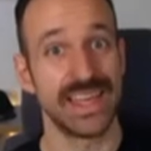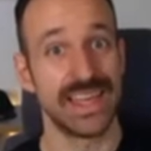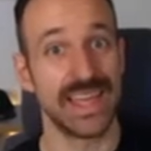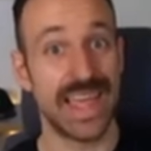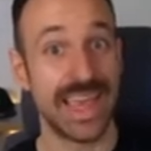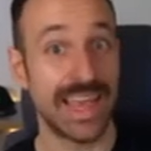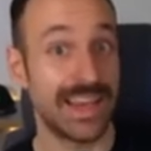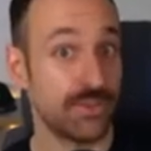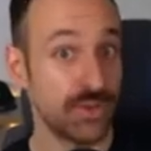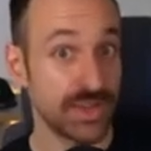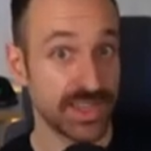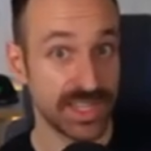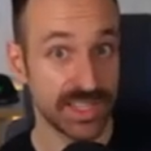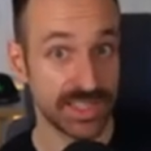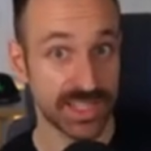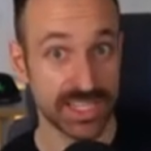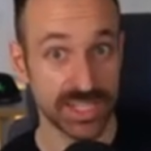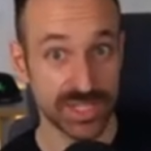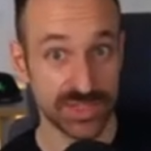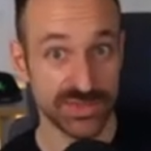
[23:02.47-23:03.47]
Everything
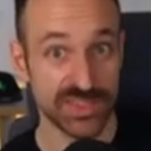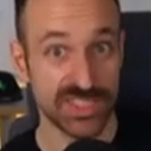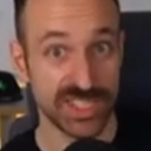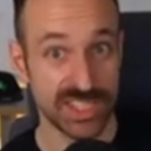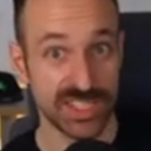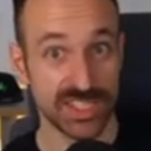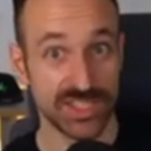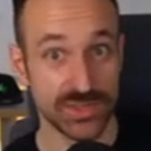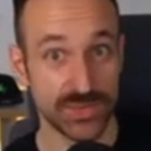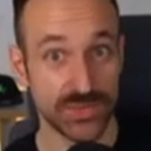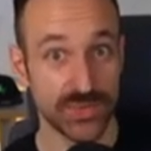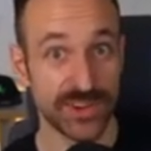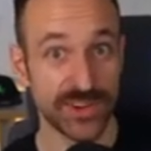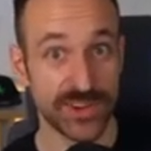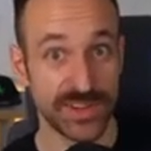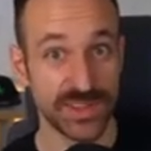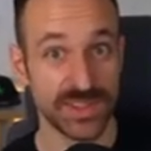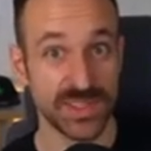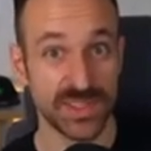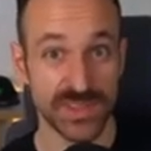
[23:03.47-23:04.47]
that you've seen so far
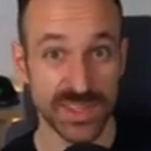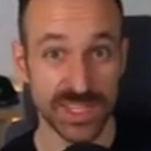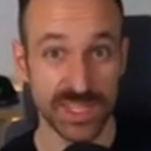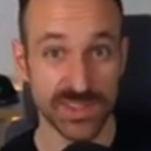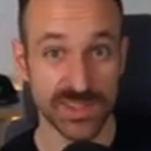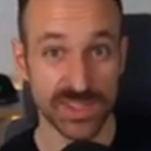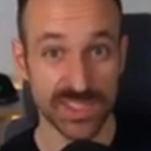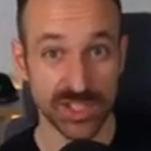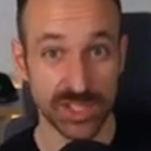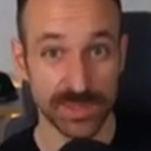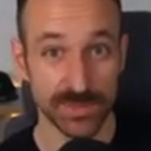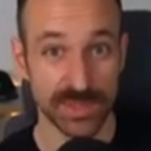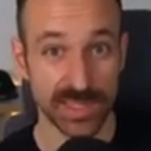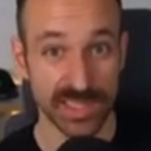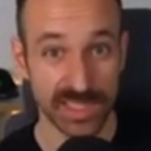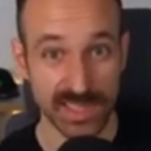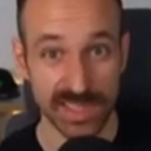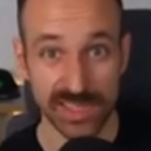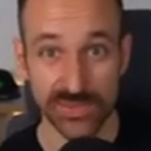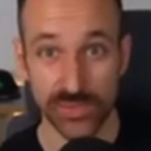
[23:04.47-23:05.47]
in this video is
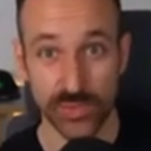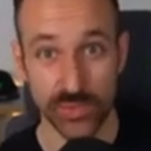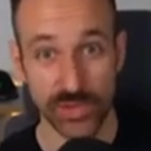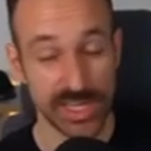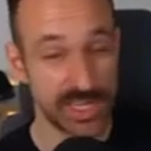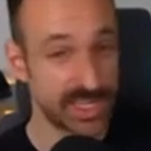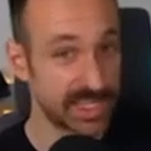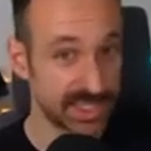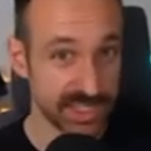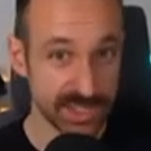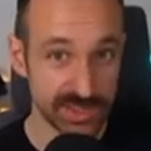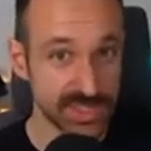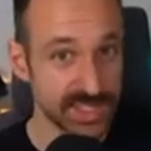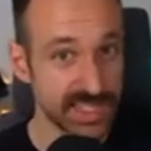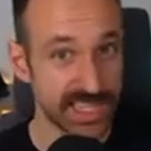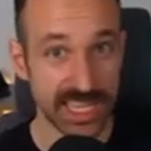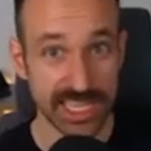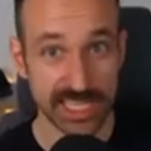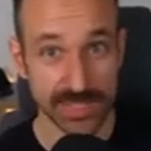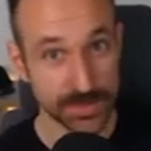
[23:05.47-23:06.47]
completely free.
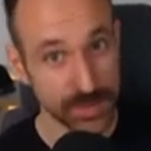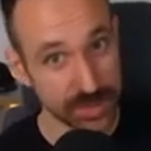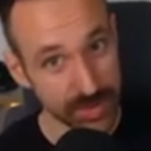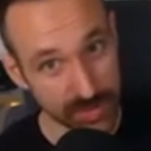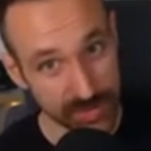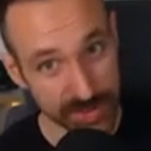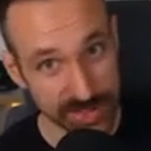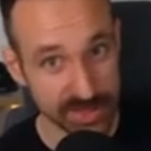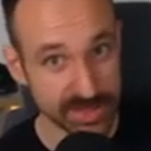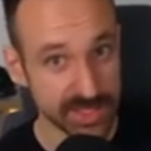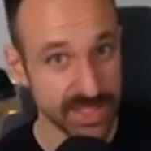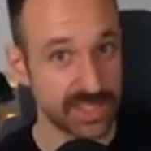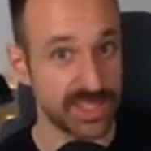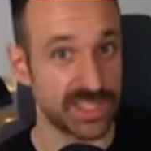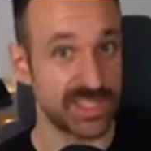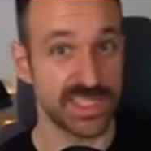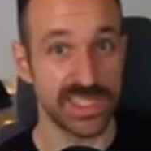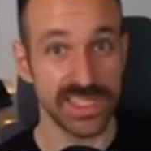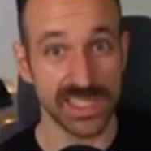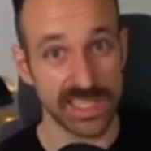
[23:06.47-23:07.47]
Using Expo, using the
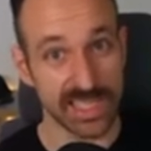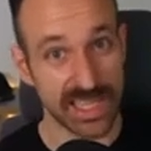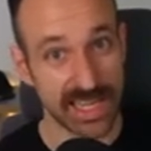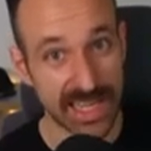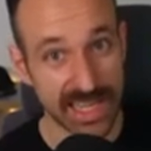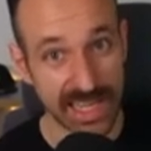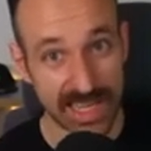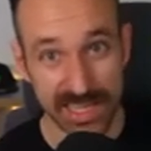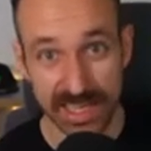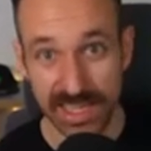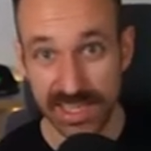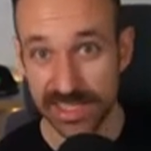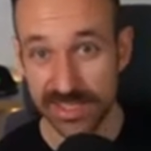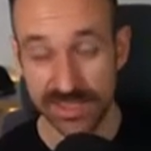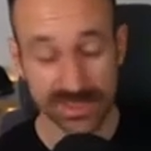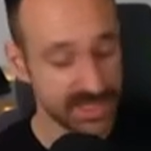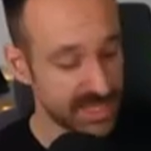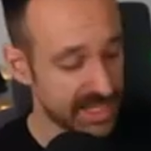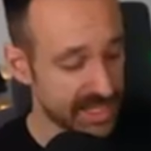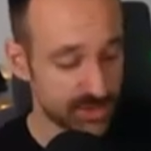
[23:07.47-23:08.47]
CLI,
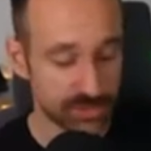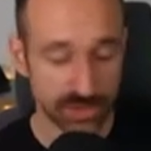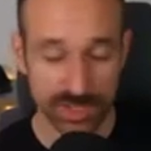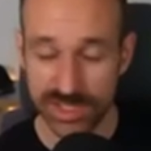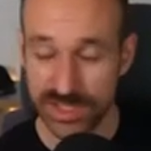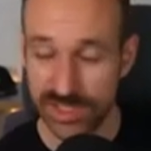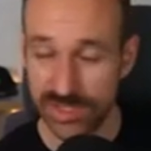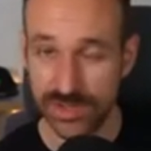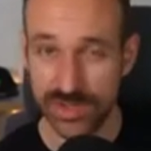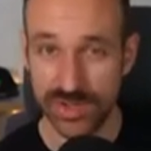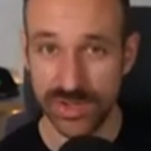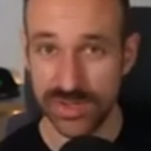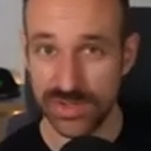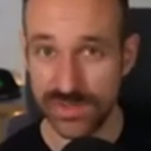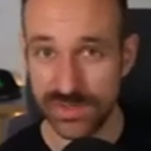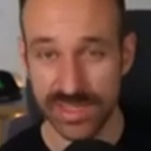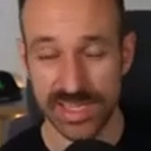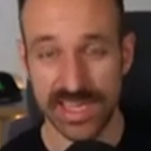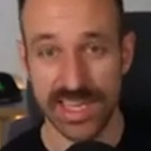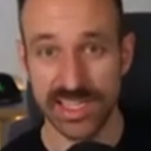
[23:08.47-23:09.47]
using Android Studio,
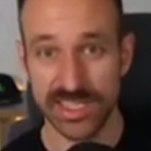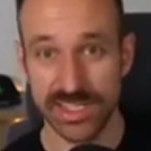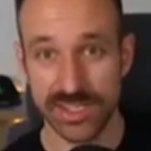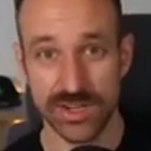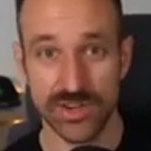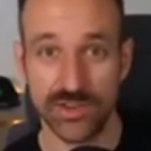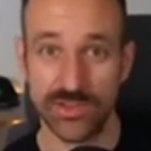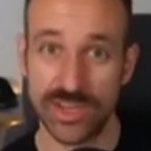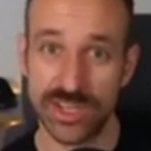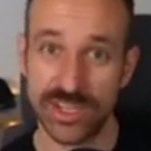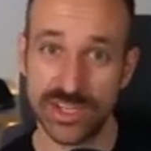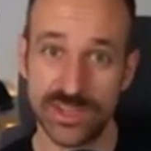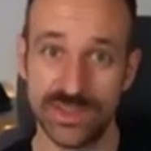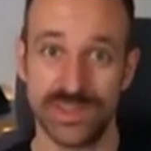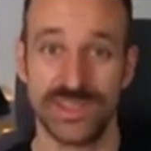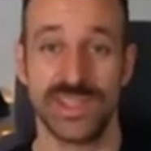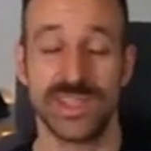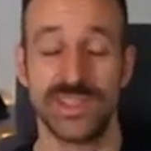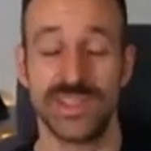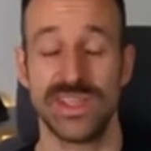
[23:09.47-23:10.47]
using Xcode, and
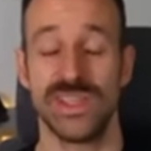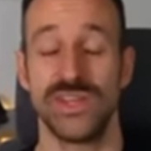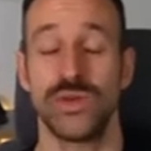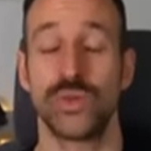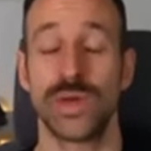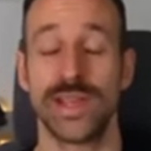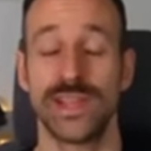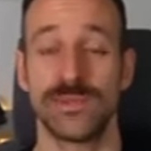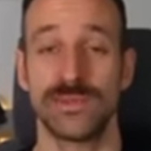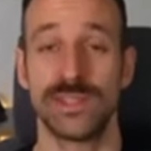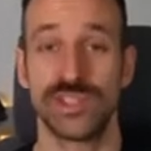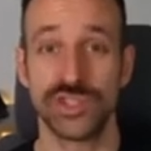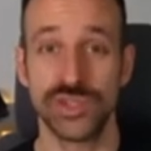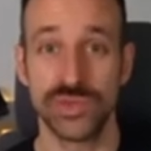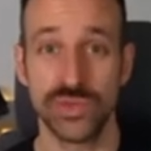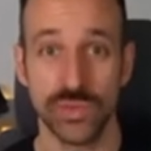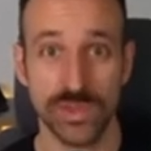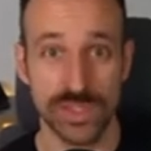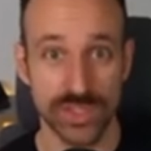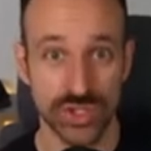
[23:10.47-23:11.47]
using the available
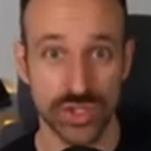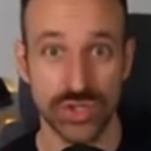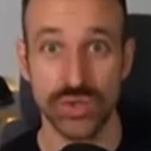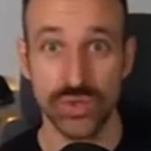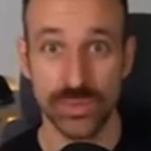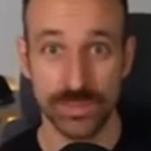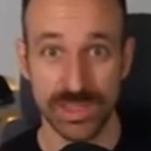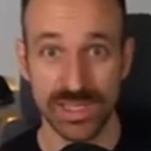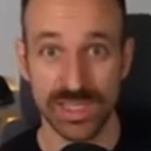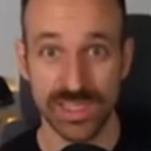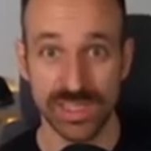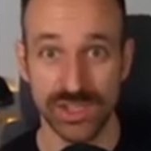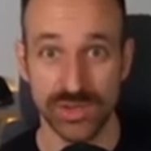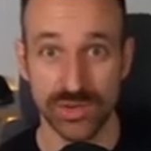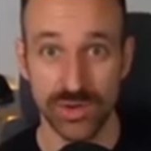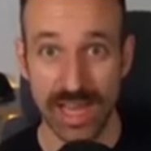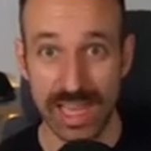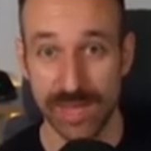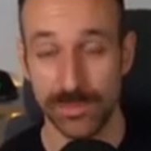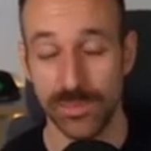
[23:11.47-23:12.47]
tools to build
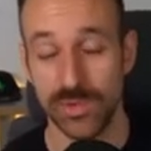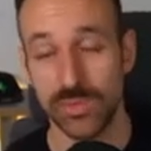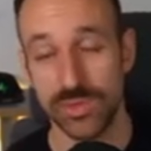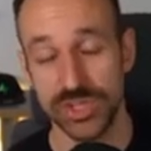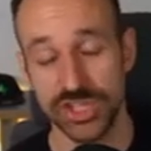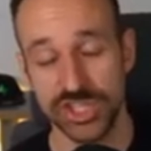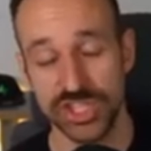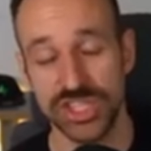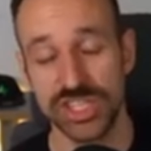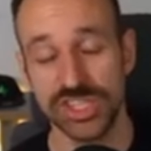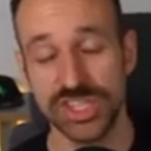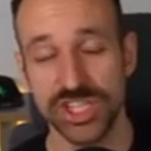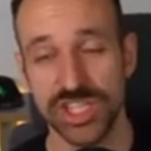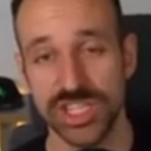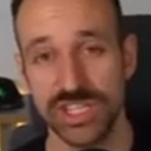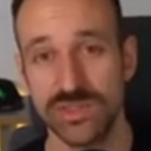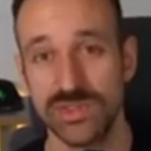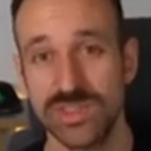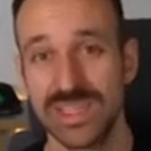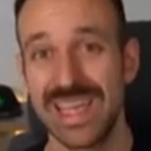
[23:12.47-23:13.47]
your app, which just
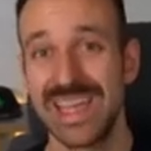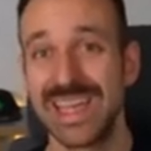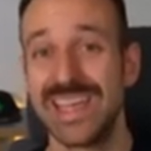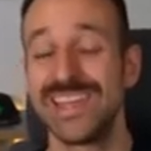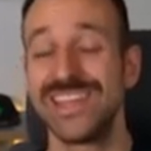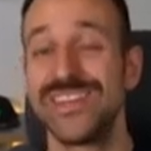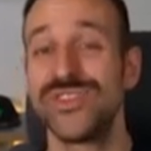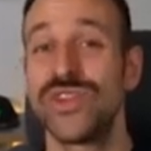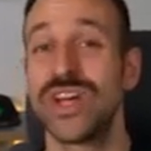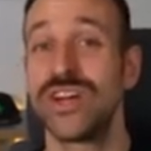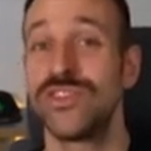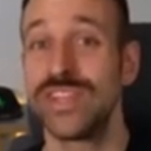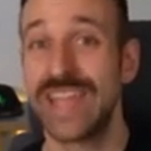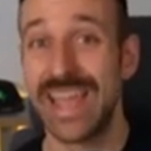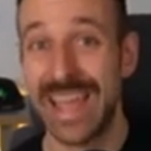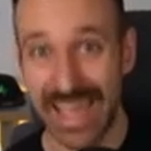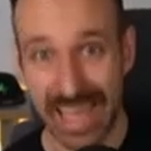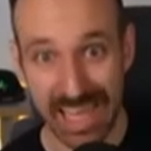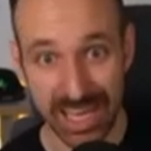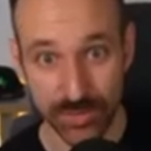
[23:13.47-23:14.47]
shows you don't
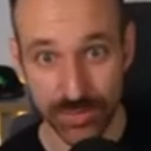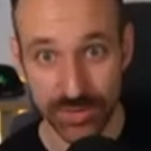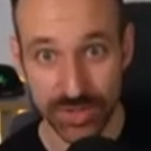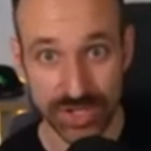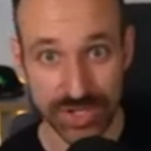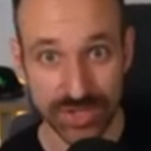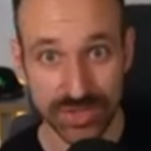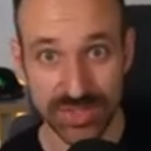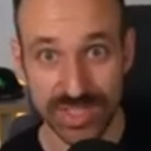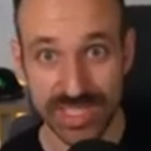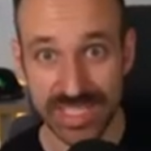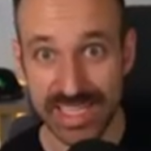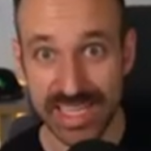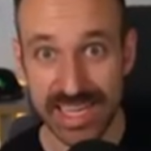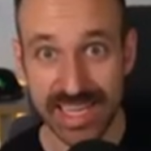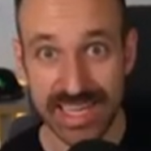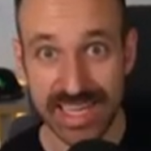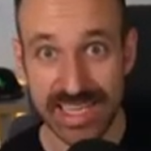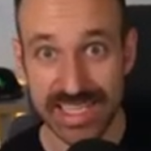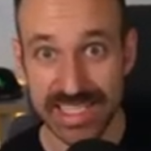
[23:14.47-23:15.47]
have to use
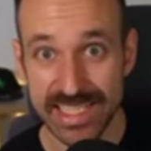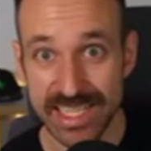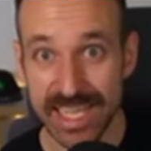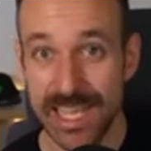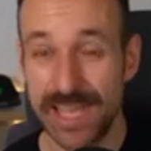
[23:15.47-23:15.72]
EAS,